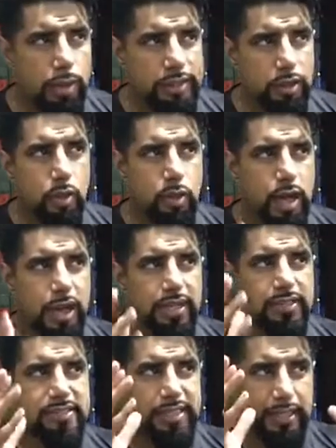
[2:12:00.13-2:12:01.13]
in the Quran
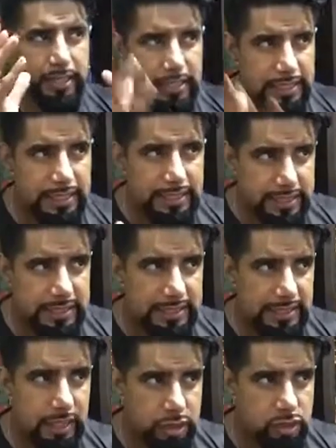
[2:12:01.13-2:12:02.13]
does it
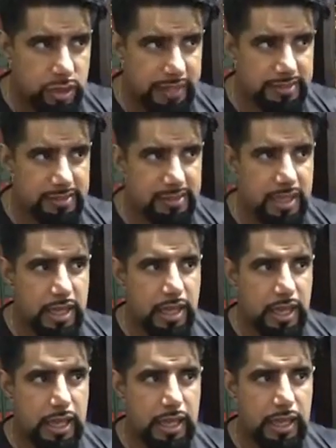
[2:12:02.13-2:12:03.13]
clearly address
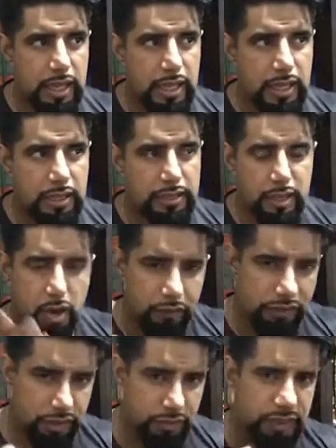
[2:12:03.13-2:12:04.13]
uh, the
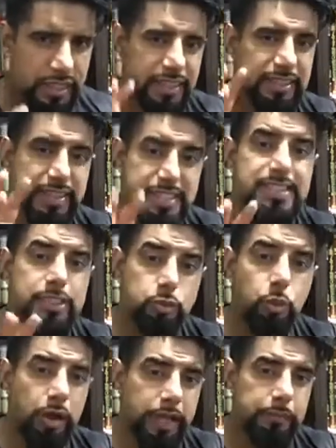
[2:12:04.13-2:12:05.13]
covering of the hair. This is
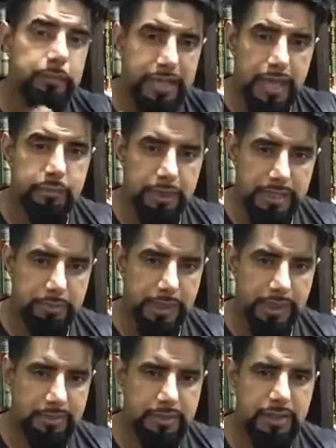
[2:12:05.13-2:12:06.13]
why it became a
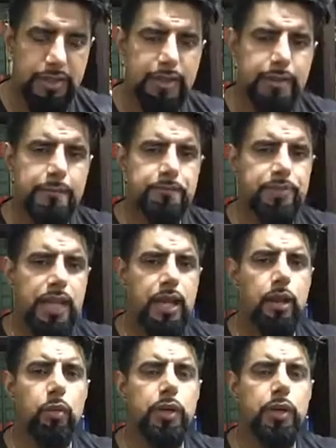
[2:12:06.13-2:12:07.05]
debate. Uh,